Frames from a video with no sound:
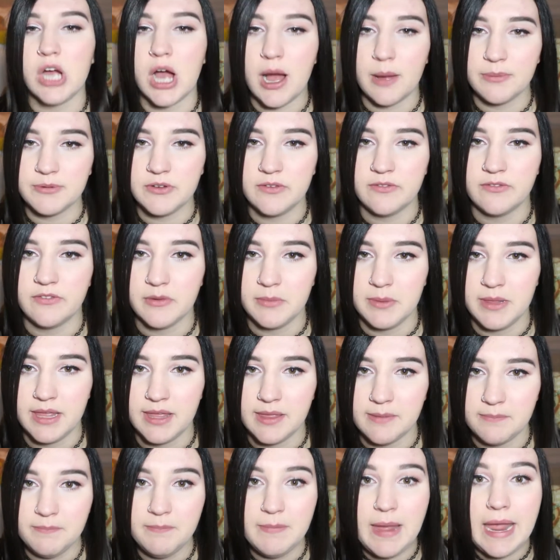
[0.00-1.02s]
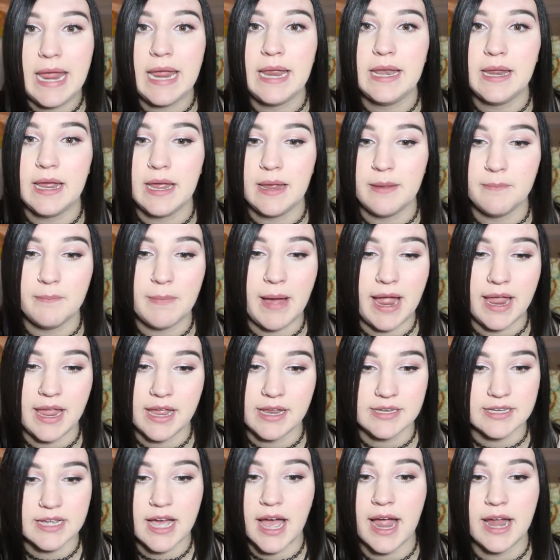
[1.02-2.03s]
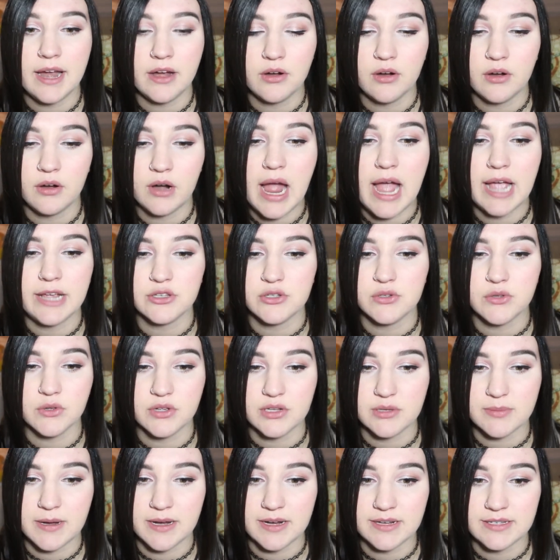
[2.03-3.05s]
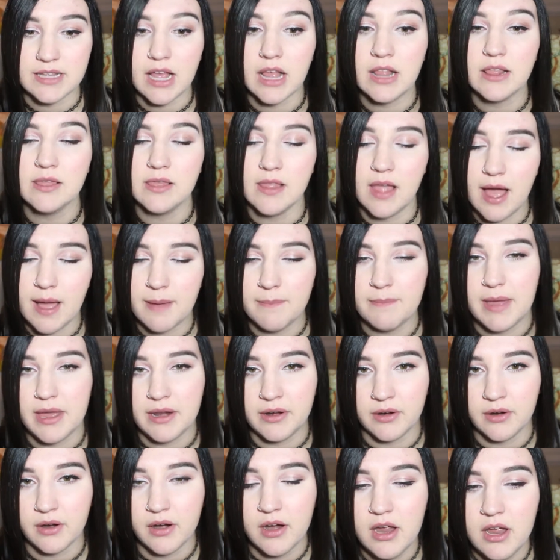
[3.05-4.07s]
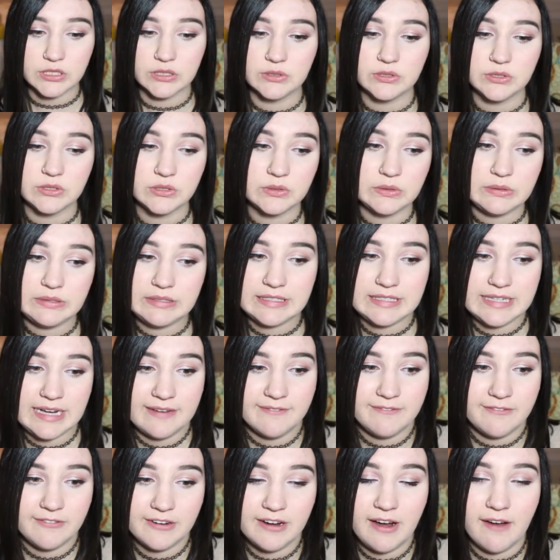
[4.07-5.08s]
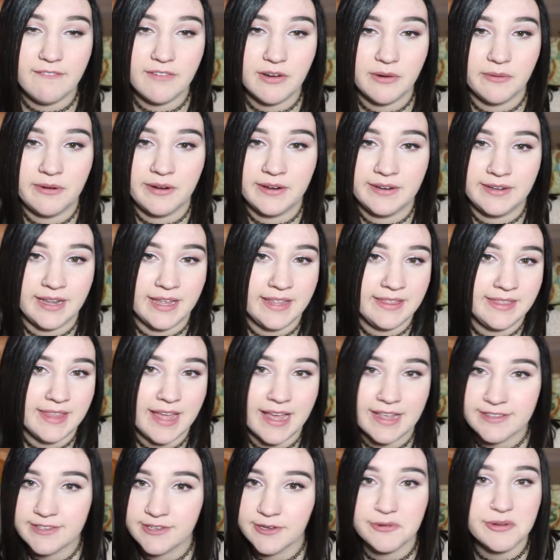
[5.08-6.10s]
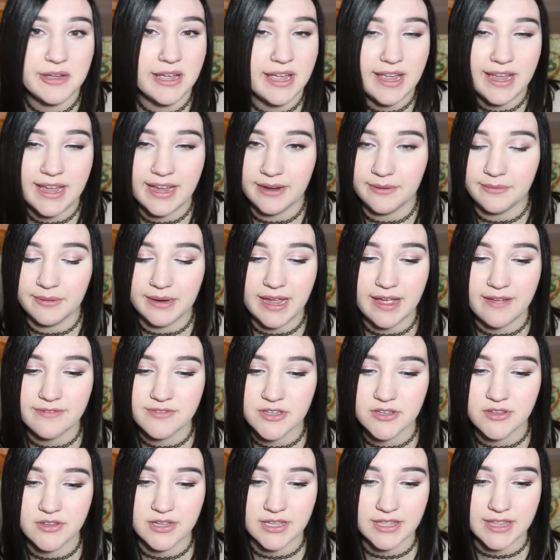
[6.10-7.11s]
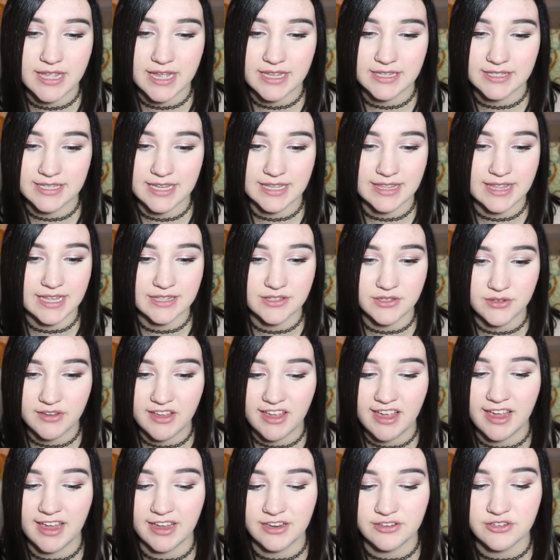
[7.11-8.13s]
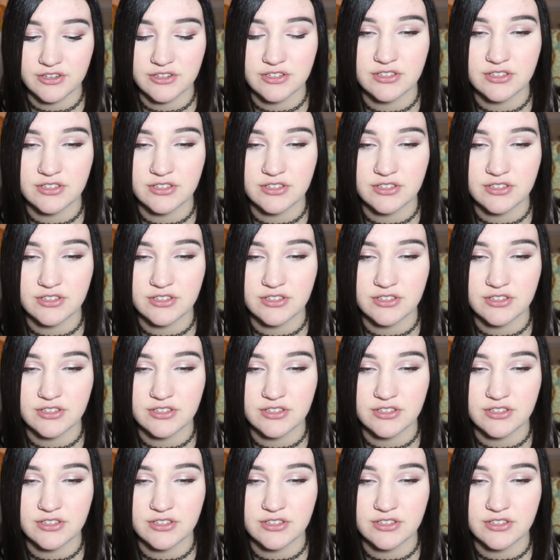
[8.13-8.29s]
option for me that made my entire high school experience a lot better. So school's not for everyone, and that's okay. We have to look at that and say that's okay.